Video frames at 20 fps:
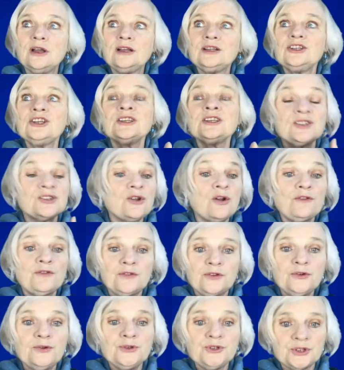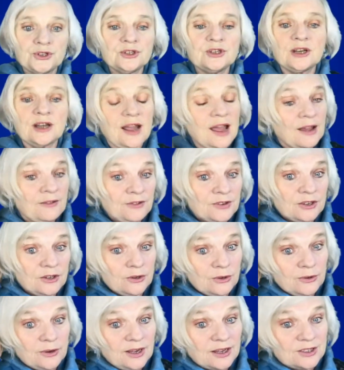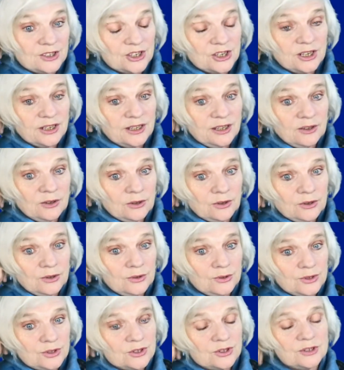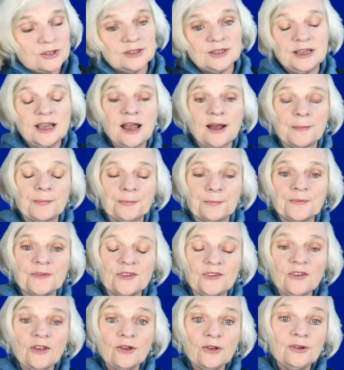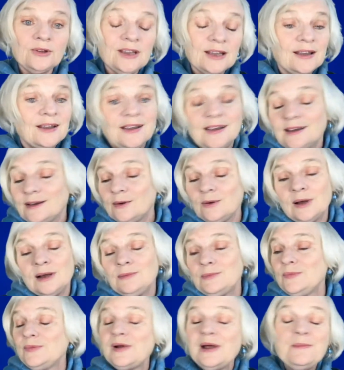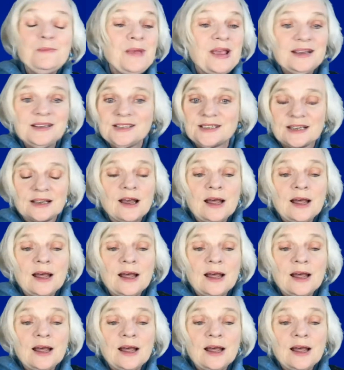just off Houston Avenue, actually. Houston, yeah. So amazing.